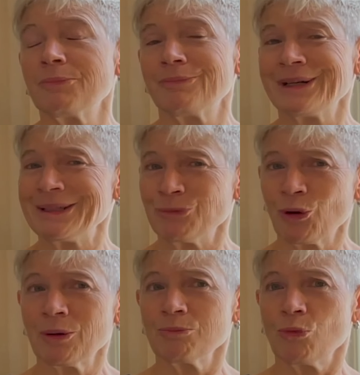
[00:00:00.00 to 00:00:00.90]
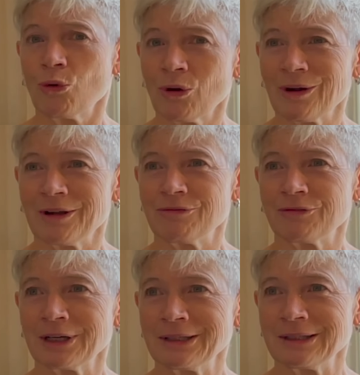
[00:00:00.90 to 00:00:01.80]
But more and more I
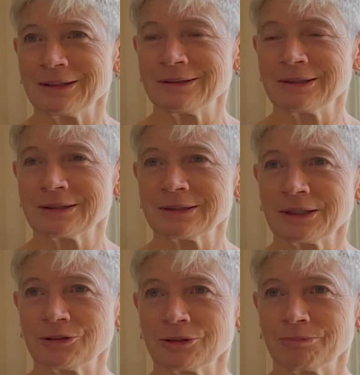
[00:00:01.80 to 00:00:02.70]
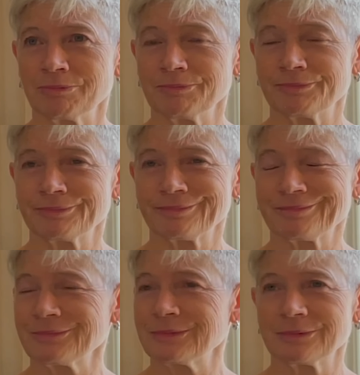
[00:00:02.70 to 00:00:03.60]
find it just such a
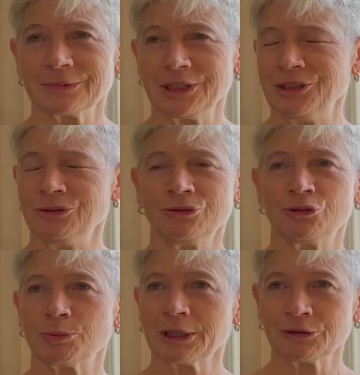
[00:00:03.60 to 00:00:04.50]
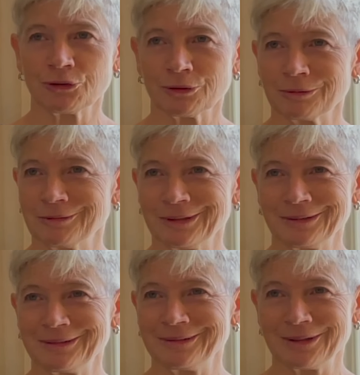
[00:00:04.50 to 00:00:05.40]
huge pleasure to
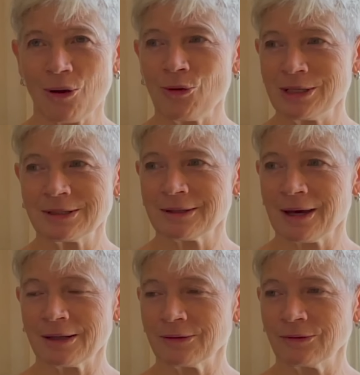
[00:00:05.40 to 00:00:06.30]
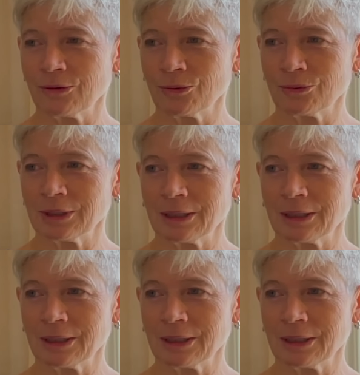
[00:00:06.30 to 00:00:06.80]
go into that zone.